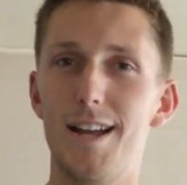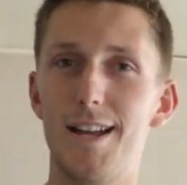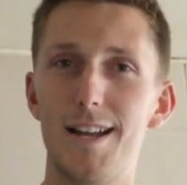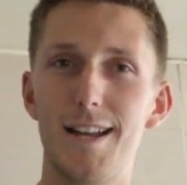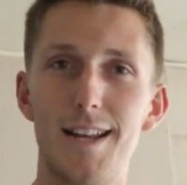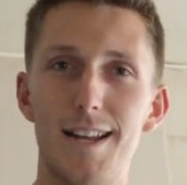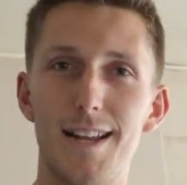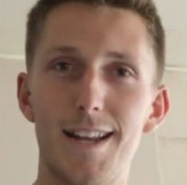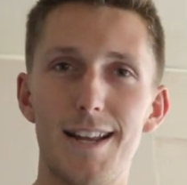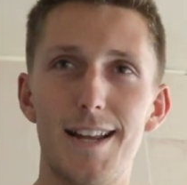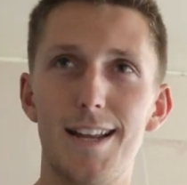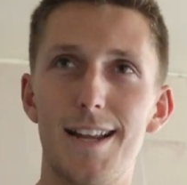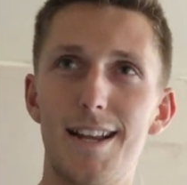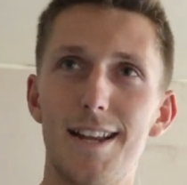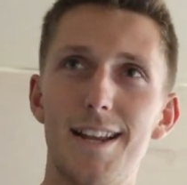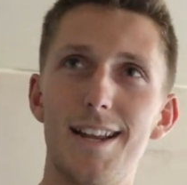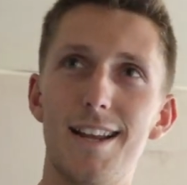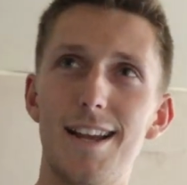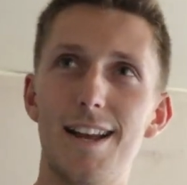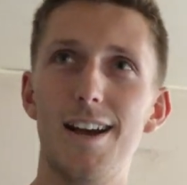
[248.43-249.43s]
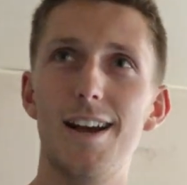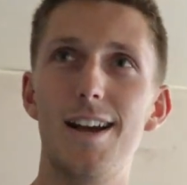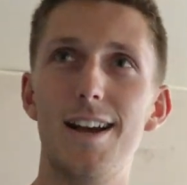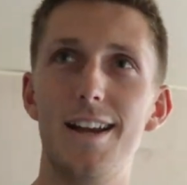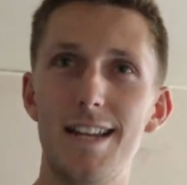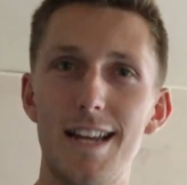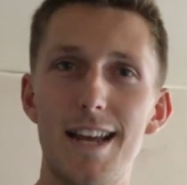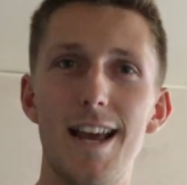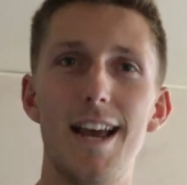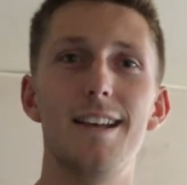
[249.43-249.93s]
Decompressing them.
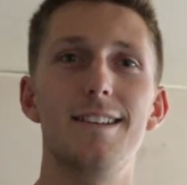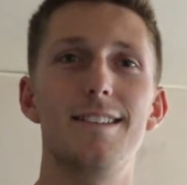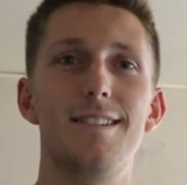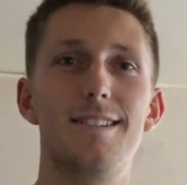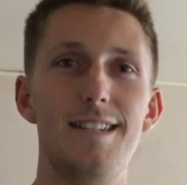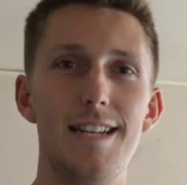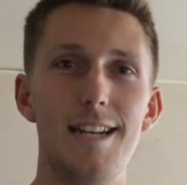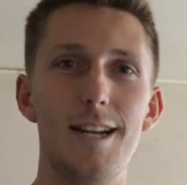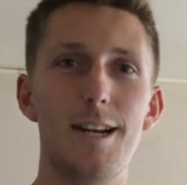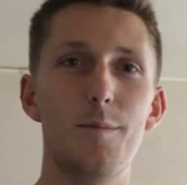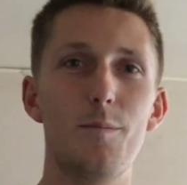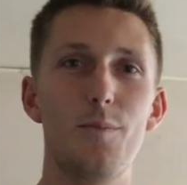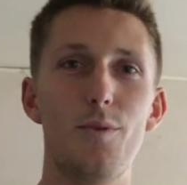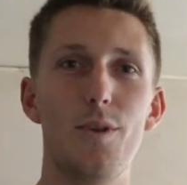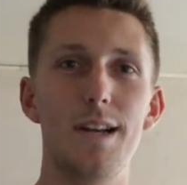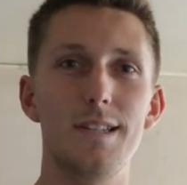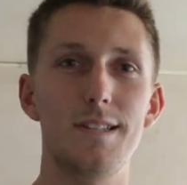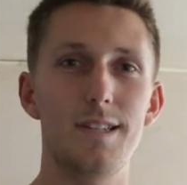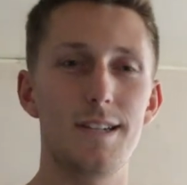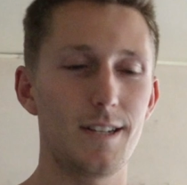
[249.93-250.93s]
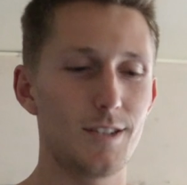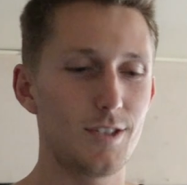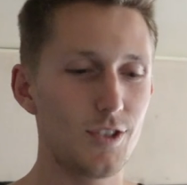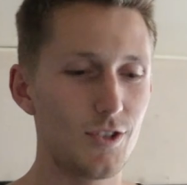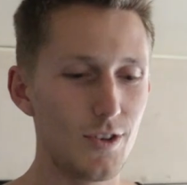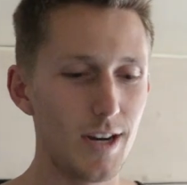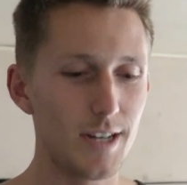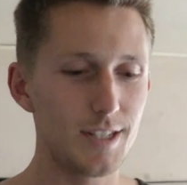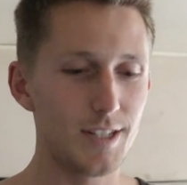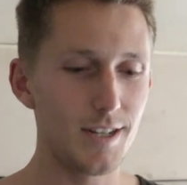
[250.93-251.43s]
Yes, decompressing,
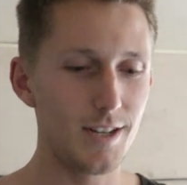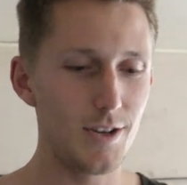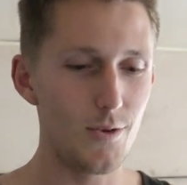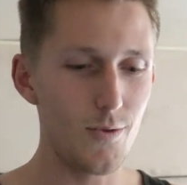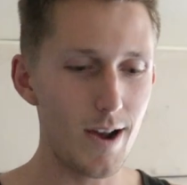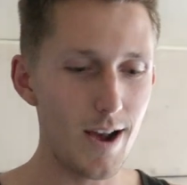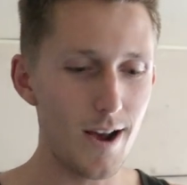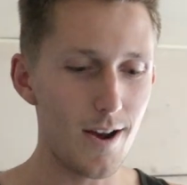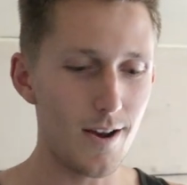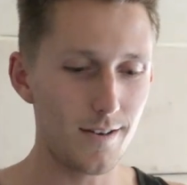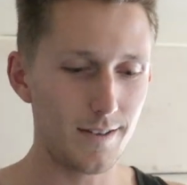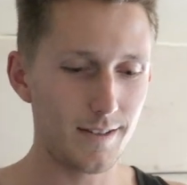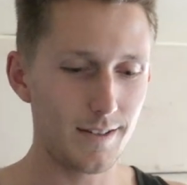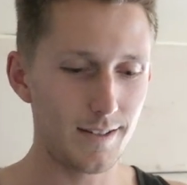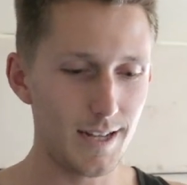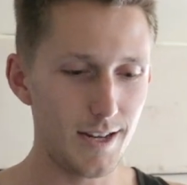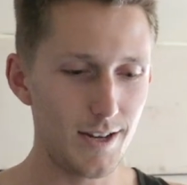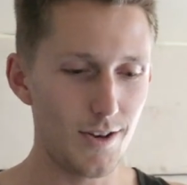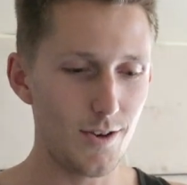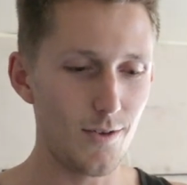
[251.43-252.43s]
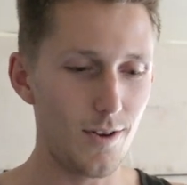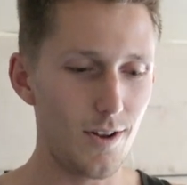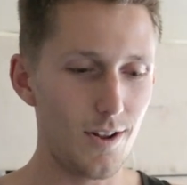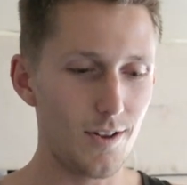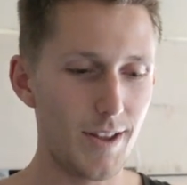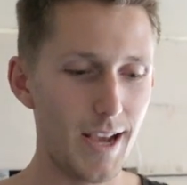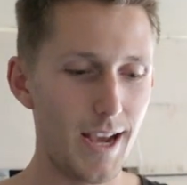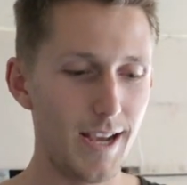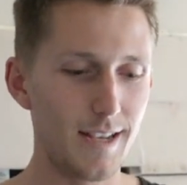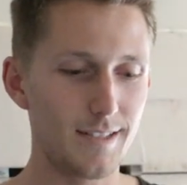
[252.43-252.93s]
stretching you out, getting you all
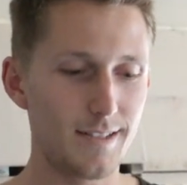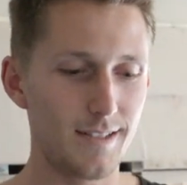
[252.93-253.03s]
nice.